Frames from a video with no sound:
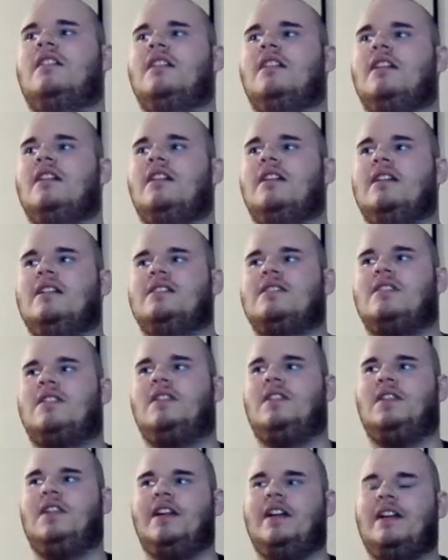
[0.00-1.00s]
it's
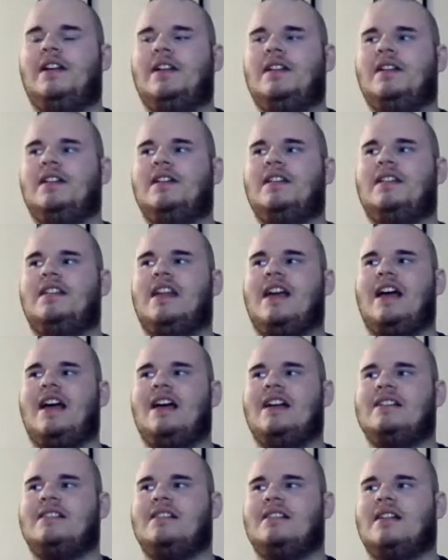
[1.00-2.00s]
clear
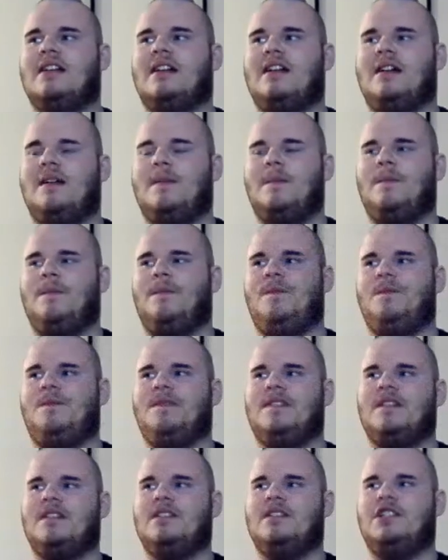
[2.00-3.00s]
that
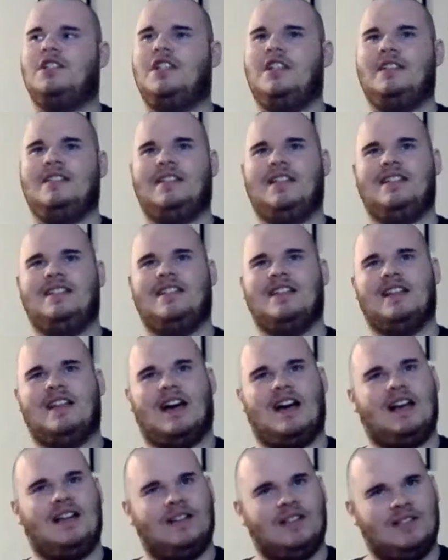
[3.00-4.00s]
she's in
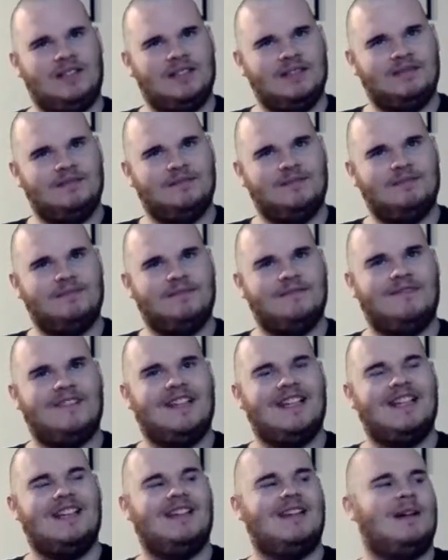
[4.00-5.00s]
denial
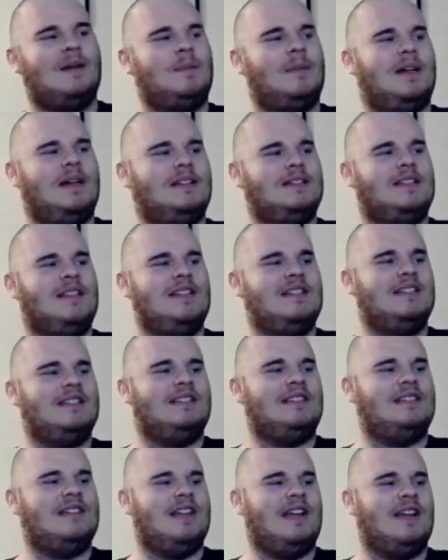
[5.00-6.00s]
about
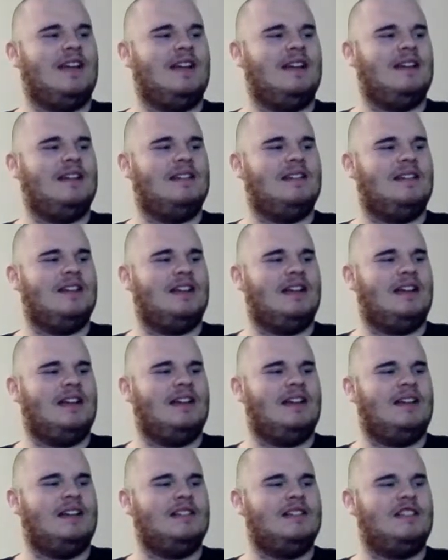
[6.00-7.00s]
this, and
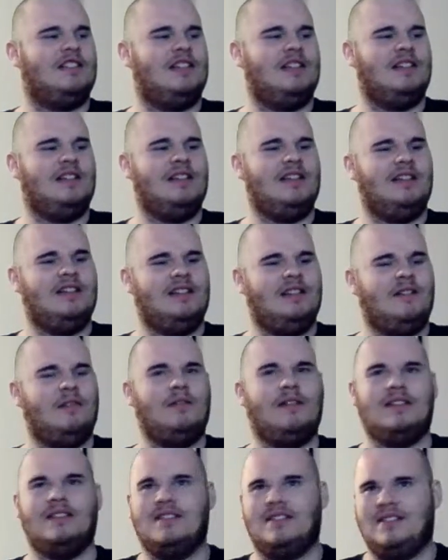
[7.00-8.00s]
you
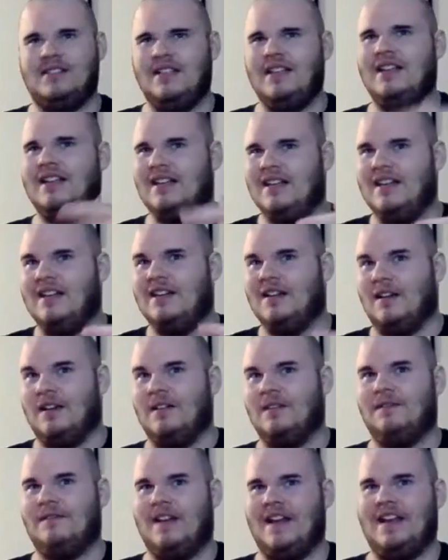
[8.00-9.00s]
can see it in her
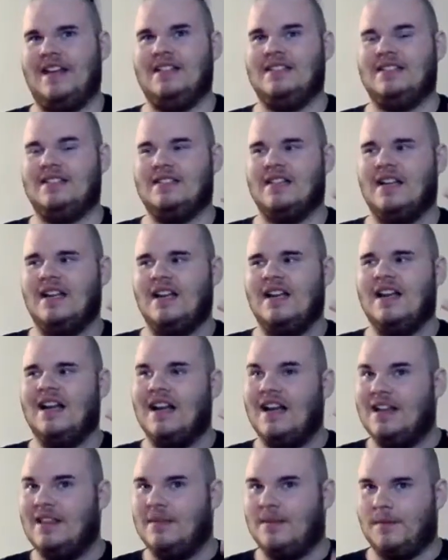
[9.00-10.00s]
face
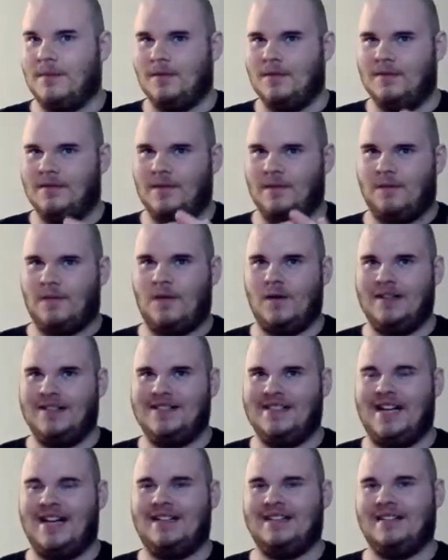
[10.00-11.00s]
and through the voice
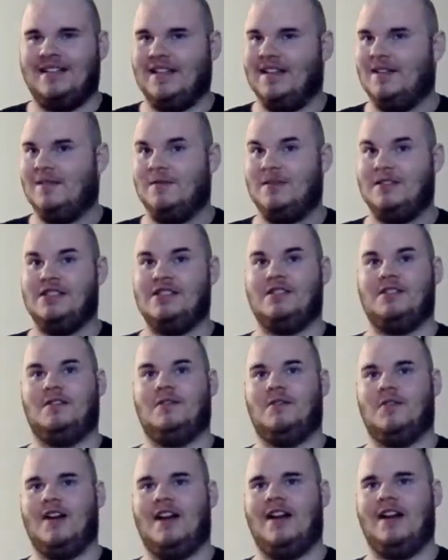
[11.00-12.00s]
acting, which is
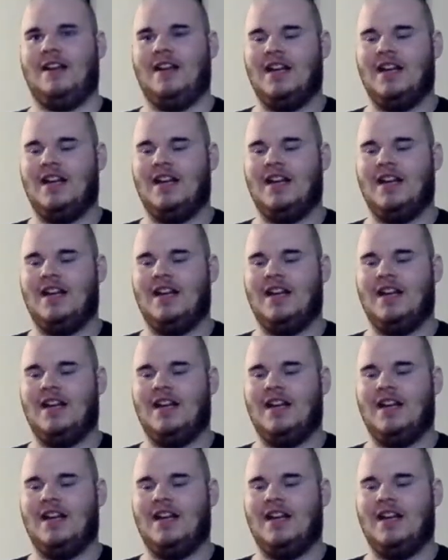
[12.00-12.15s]
great,